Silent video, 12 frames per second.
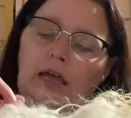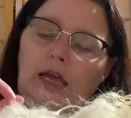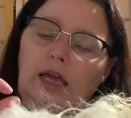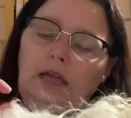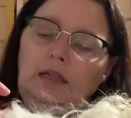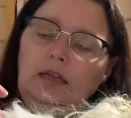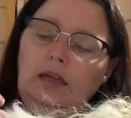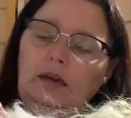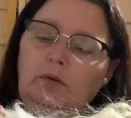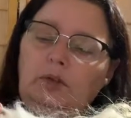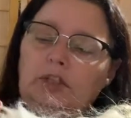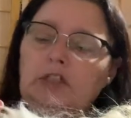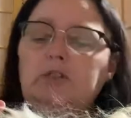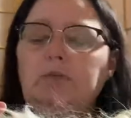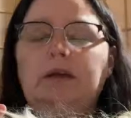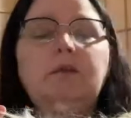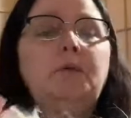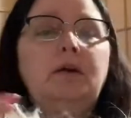and then I would have just
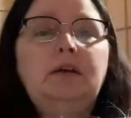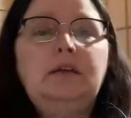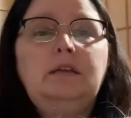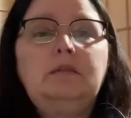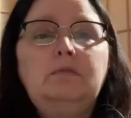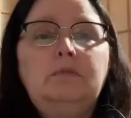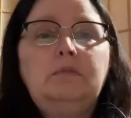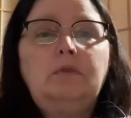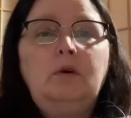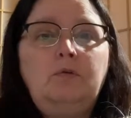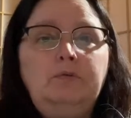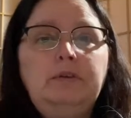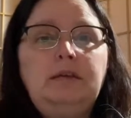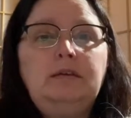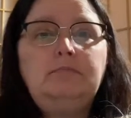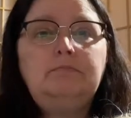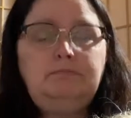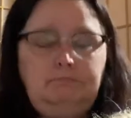read up on it and hopefully
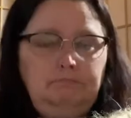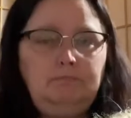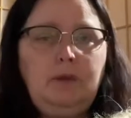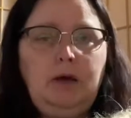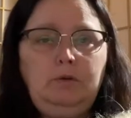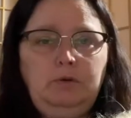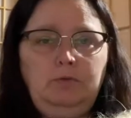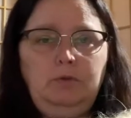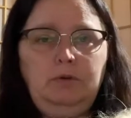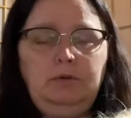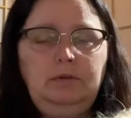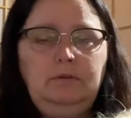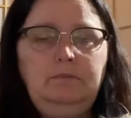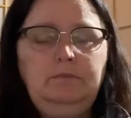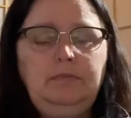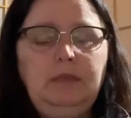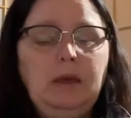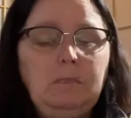powered through it.
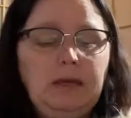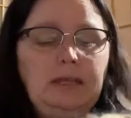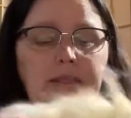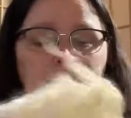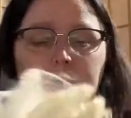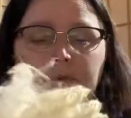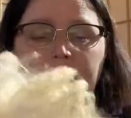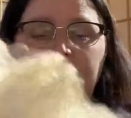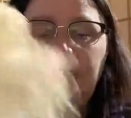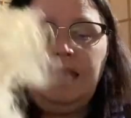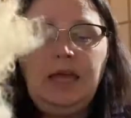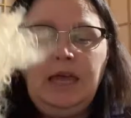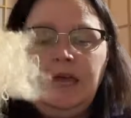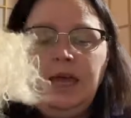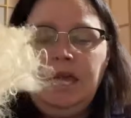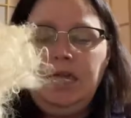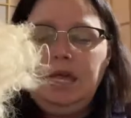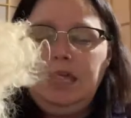But this way,
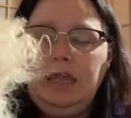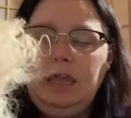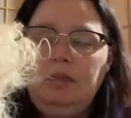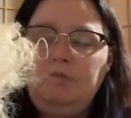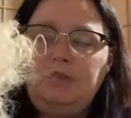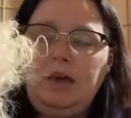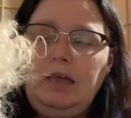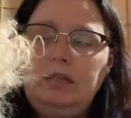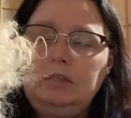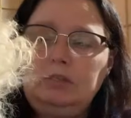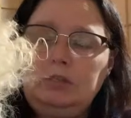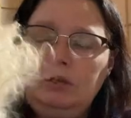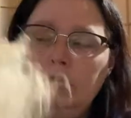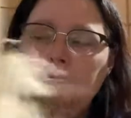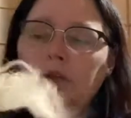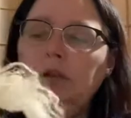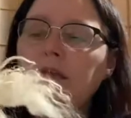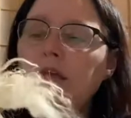if I
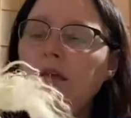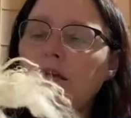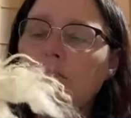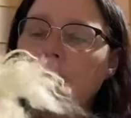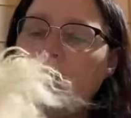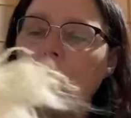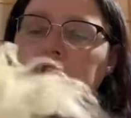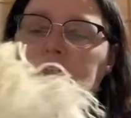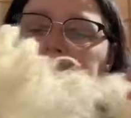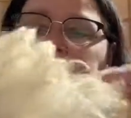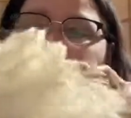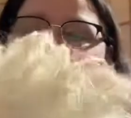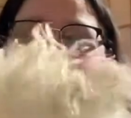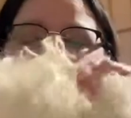totally botch this